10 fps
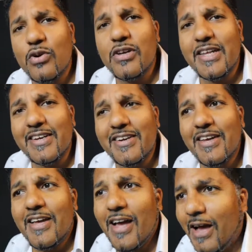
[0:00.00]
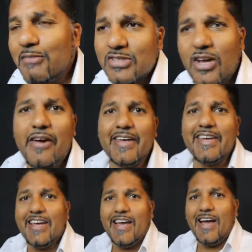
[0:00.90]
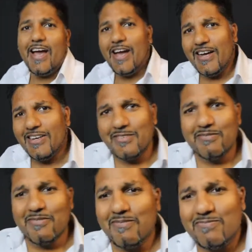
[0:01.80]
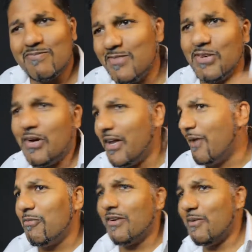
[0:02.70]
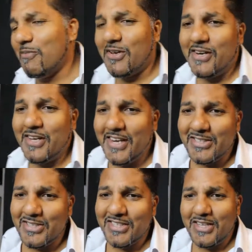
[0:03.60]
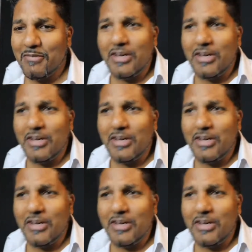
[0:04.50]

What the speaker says: Google it. I'm sorry. You know what? I'm not gonna get into this.